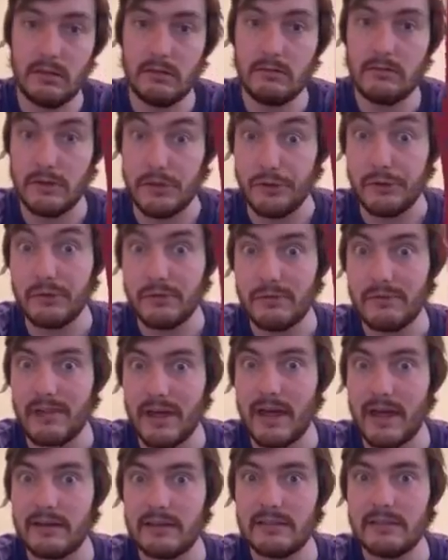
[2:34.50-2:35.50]
knew
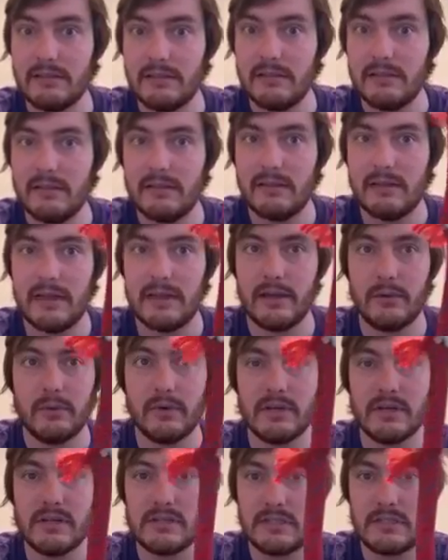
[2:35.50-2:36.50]
that it
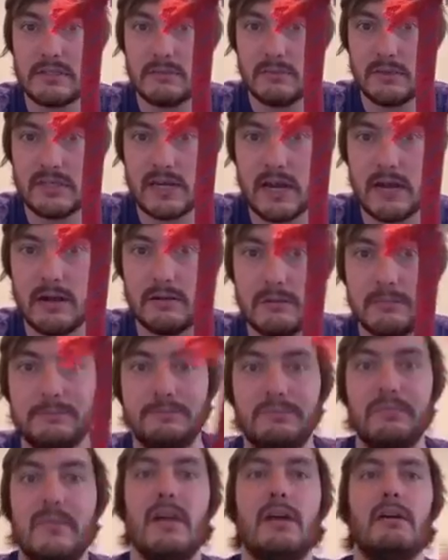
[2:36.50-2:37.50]
was retired.
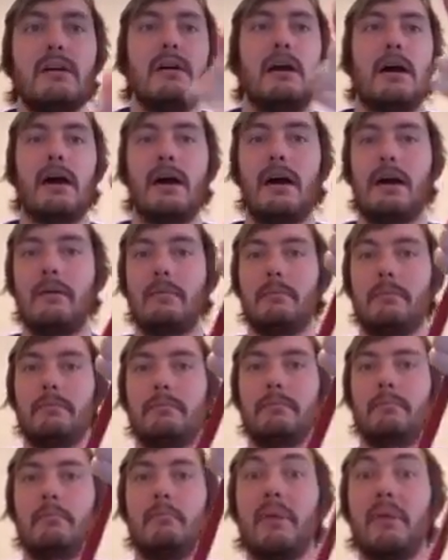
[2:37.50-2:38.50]

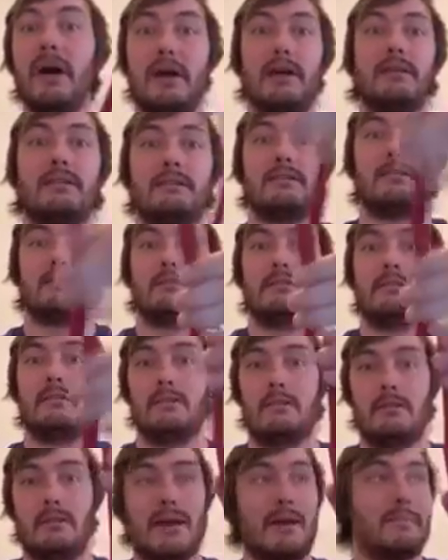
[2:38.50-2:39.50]
But
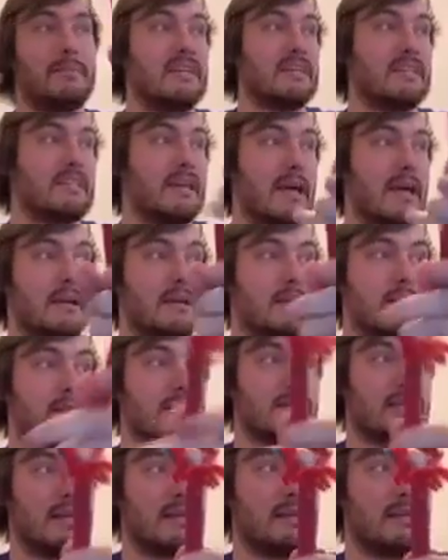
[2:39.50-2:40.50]
that being said,
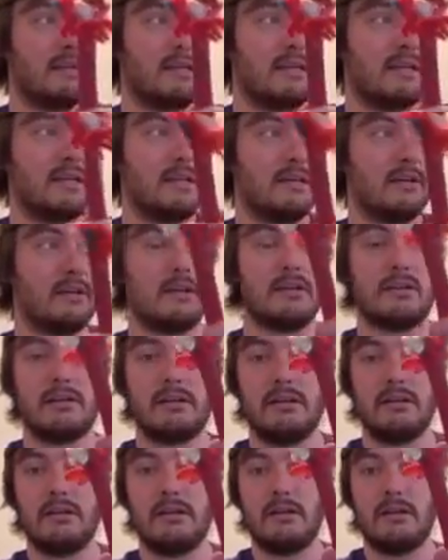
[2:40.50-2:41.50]
this end here
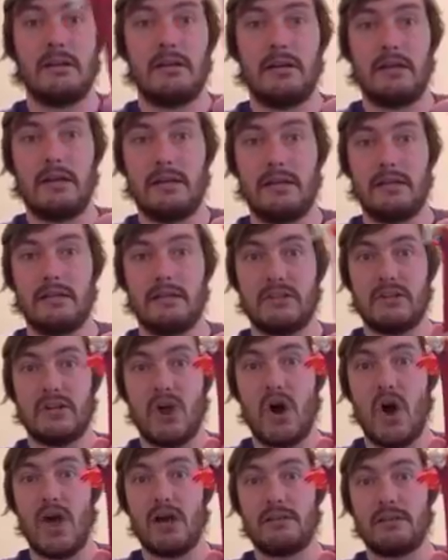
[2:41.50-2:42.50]
is
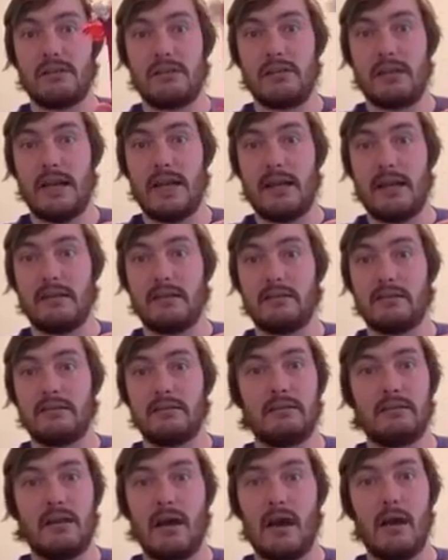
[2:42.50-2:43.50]
not the end
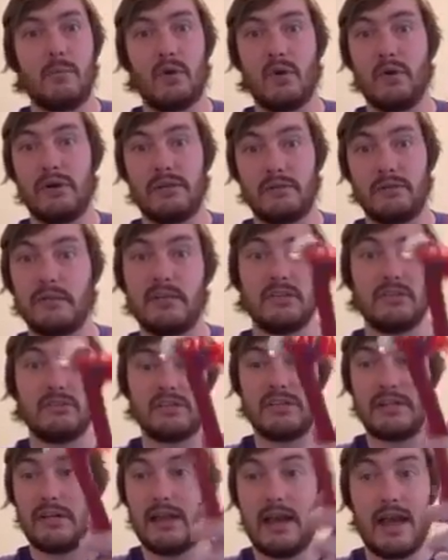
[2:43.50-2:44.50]
I'm going to be
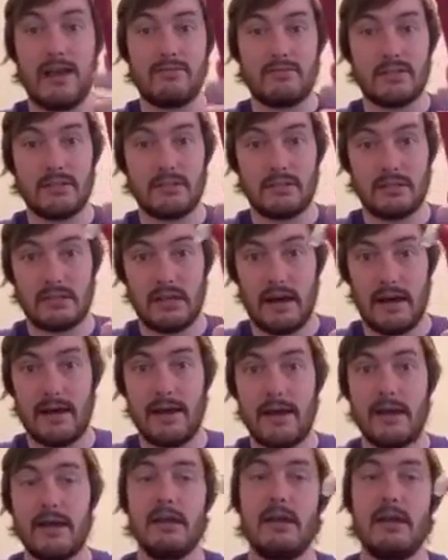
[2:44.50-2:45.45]
using ever to tie.